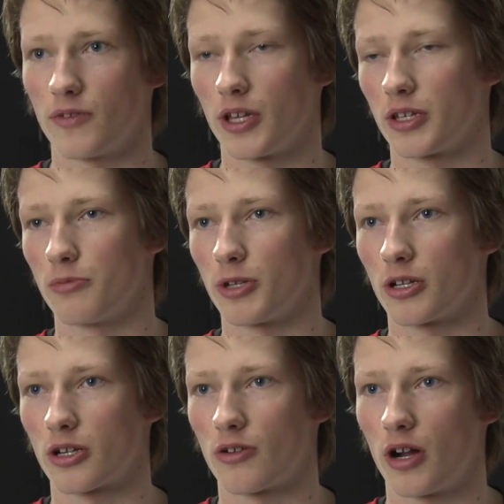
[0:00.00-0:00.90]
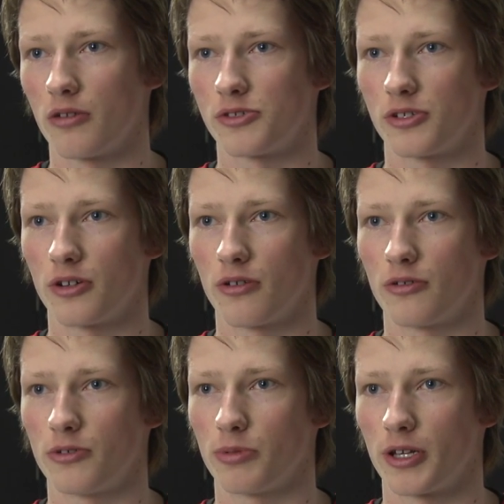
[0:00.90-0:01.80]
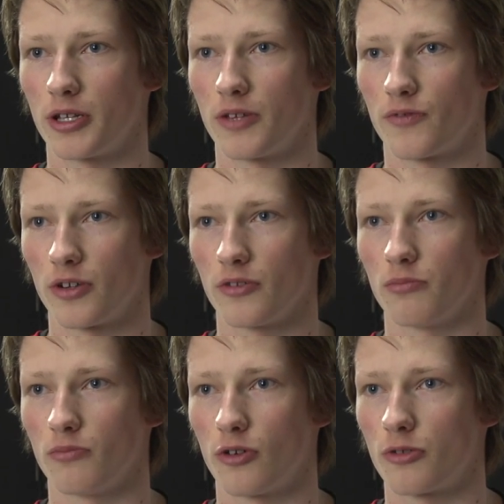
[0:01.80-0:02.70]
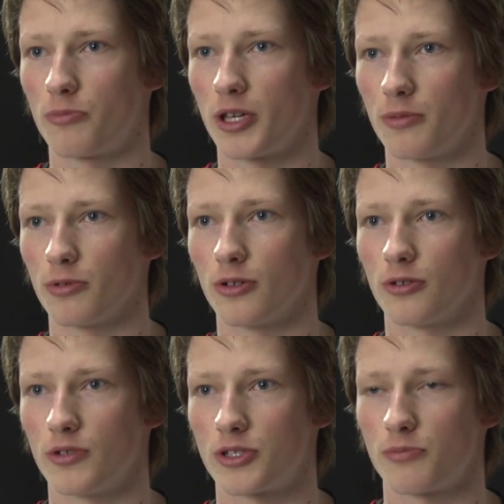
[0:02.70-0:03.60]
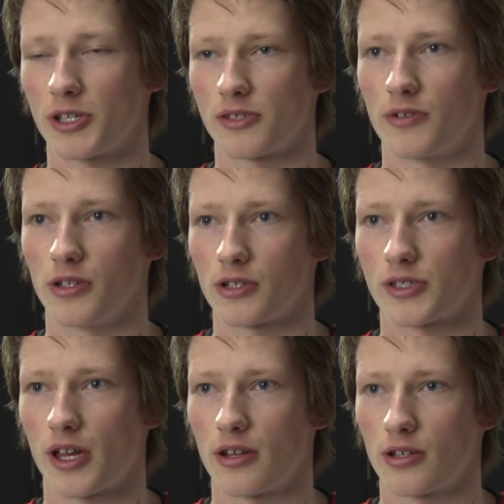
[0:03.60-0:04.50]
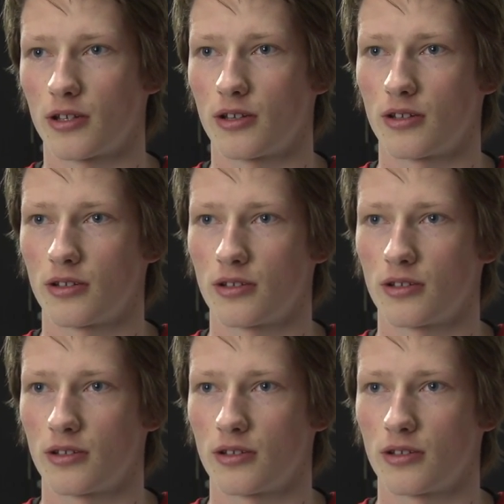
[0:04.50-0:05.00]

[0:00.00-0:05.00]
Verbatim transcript: And even like the bigger crowds, you know, you're playing in front of more people, which makes it really exciting.